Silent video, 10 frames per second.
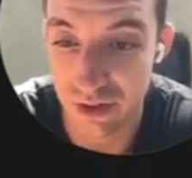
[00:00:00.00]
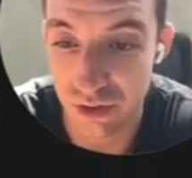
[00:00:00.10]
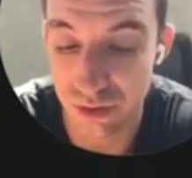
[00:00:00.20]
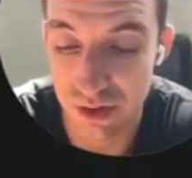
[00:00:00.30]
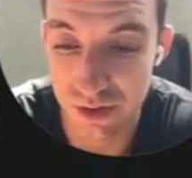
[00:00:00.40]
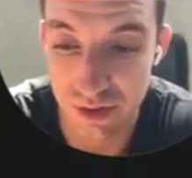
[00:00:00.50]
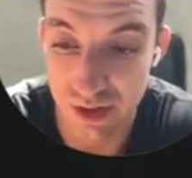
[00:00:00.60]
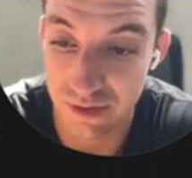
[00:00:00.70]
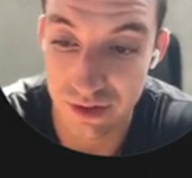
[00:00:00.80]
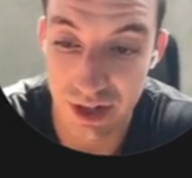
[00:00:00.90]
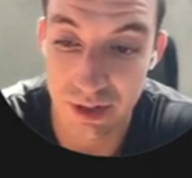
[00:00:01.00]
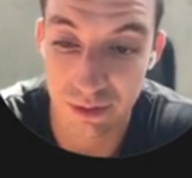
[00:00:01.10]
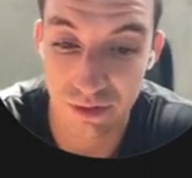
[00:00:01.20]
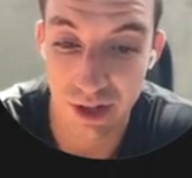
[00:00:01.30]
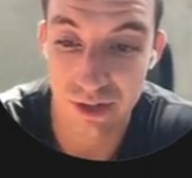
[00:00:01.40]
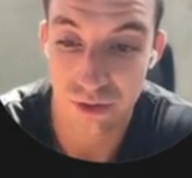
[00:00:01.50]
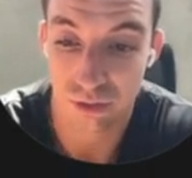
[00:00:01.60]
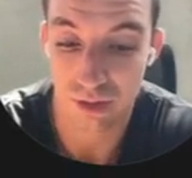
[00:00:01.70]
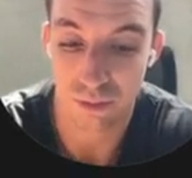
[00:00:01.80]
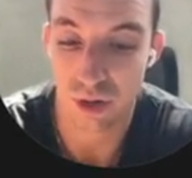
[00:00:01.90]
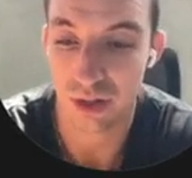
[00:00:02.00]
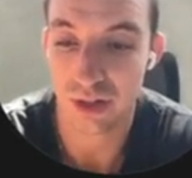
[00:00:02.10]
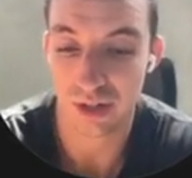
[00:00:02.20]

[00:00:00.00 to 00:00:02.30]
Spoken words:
sources and different data providers all in one,